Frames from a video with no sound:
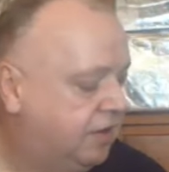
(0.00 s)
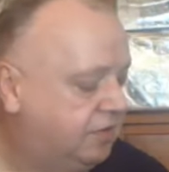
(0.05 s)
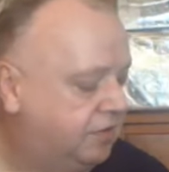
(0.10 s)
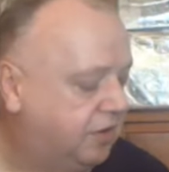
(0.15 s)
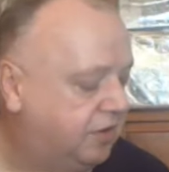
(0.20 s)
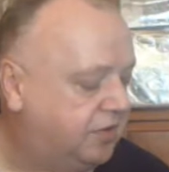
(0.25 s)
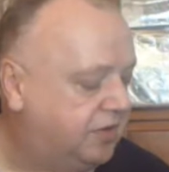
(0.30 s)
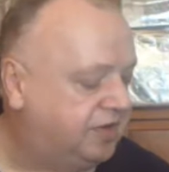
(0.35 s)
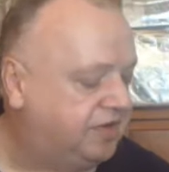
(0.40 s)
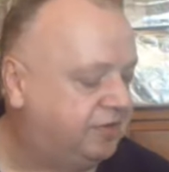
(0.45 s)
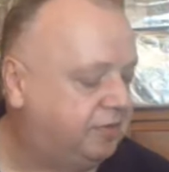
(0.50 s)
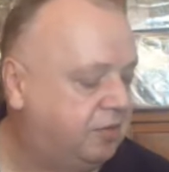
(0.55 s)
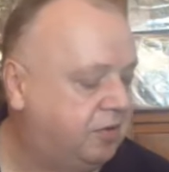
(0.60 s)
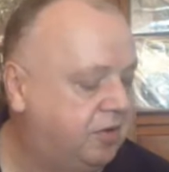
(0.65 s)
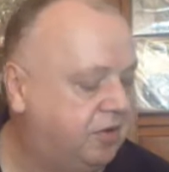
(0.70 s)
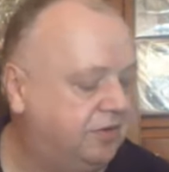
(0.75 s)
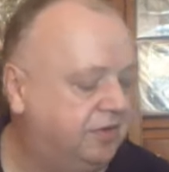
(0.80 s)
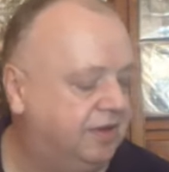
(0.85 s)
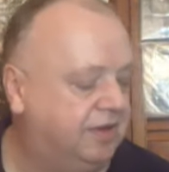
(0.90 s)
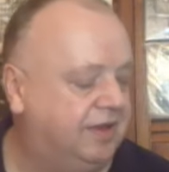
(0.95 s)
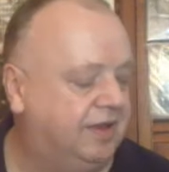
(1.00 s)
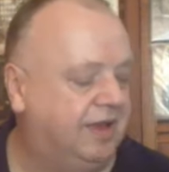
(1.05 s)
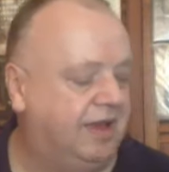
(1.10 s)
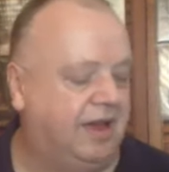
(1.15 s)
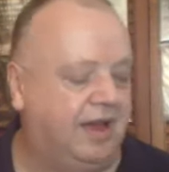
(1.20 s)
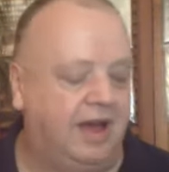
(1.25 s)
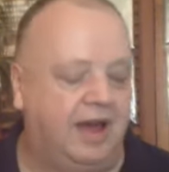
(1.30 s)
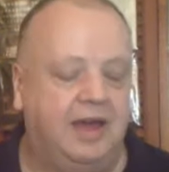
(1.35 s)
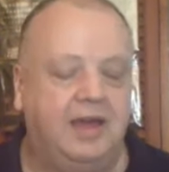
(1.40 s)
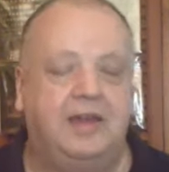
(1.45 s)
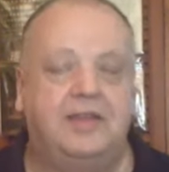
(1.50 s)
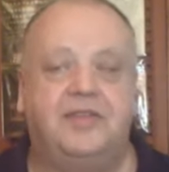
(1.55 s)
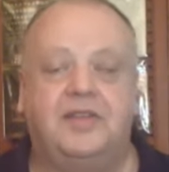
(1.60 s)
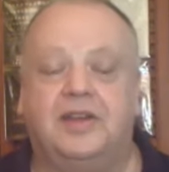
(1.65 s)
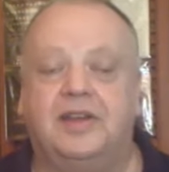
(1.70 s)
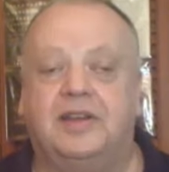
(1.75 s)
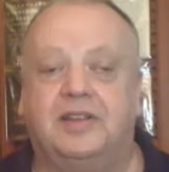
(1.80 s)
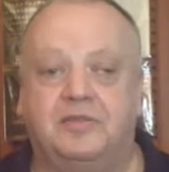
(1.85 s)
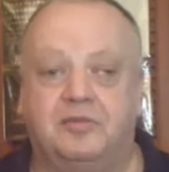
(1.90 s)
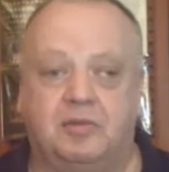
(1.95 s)
Now this one I
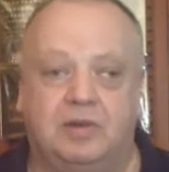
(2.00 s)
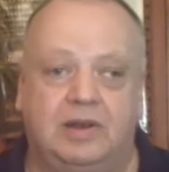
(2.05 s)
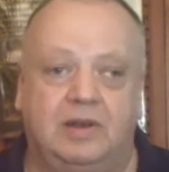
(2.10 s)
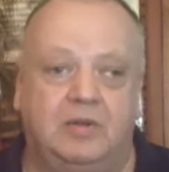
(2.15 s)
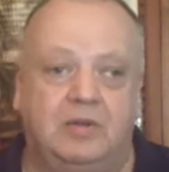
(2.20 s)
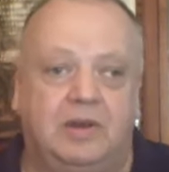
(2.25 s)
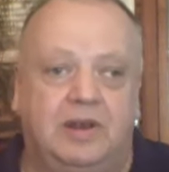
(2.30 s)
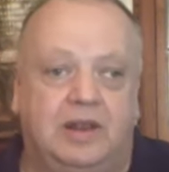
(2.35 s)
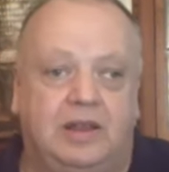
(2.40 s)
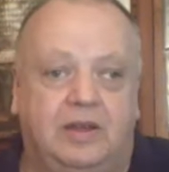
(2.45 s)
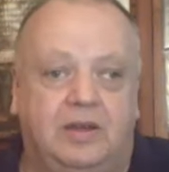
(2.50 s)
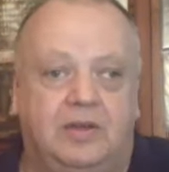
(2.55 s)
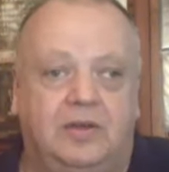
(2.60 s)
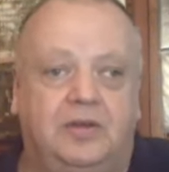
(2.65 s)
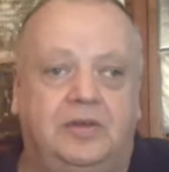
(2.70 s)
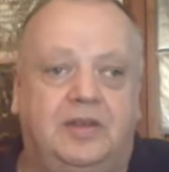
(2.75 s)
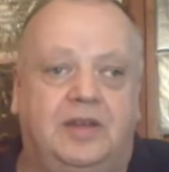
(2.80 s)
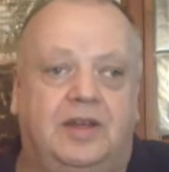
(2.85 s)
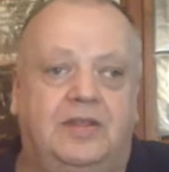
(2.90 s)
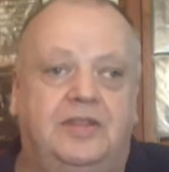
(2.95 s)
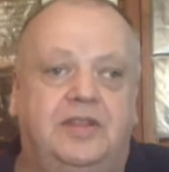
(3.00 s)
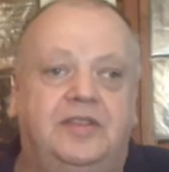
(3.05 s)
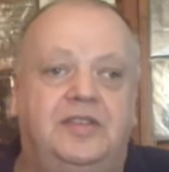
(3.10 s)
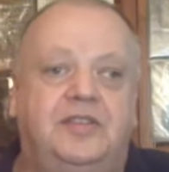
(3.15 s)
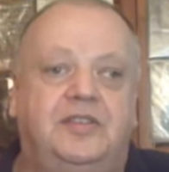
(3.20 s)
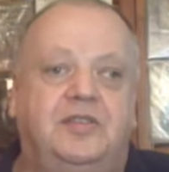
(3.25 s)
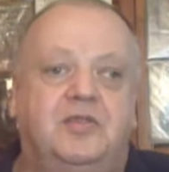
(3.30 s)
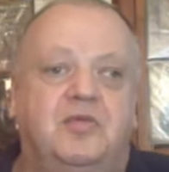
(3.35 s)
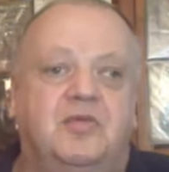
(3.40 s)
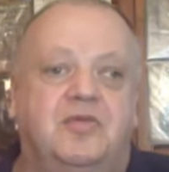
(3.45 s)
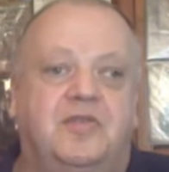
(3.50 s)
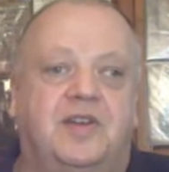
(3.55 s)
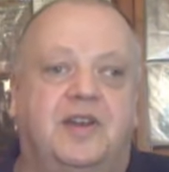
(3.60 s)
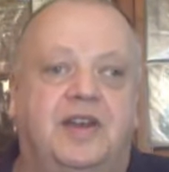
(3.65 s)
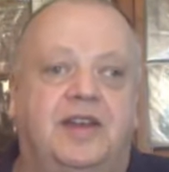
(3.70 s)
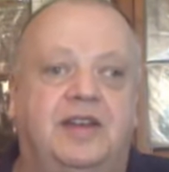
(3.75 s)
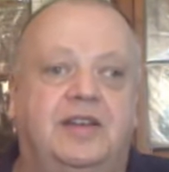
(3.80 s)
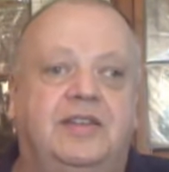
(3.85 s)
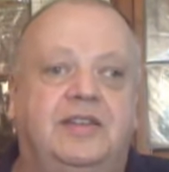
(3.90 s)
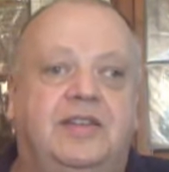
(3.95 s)
think is really, really good, and this is Joe
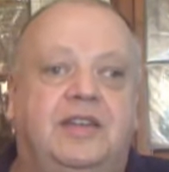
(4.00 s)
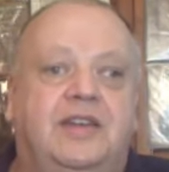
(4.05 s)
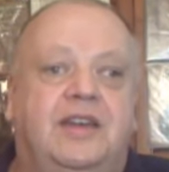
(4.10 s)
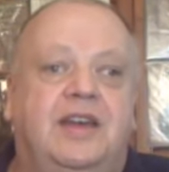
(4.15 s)
Fagan